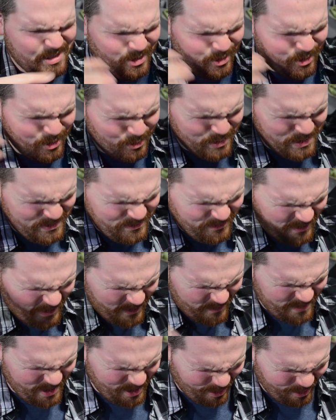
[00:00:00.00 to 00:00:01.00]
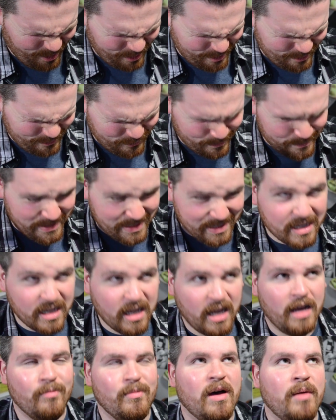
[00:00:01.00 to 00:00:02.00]
So it was very hard for me to
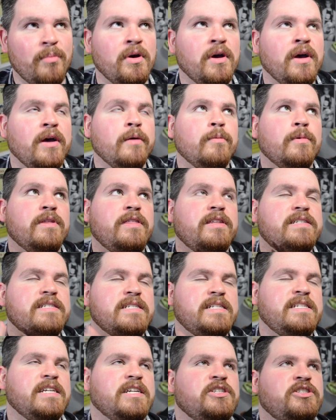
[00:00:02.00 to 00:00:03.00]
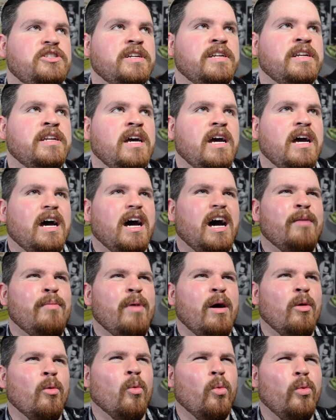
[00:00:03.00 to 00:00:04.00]
come up with a decision
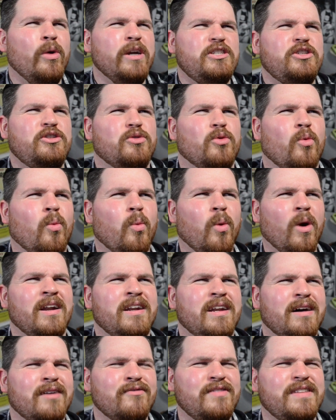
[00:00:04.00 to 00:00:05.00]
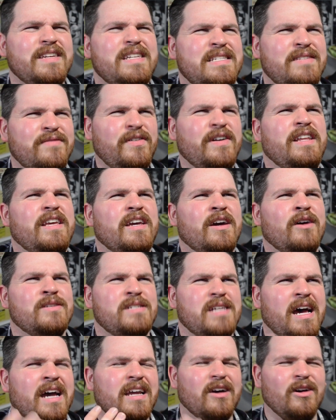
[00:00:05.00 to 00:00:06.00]
about which one of these
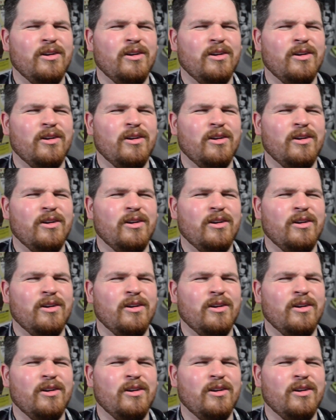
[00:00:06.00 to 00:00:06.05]
videos I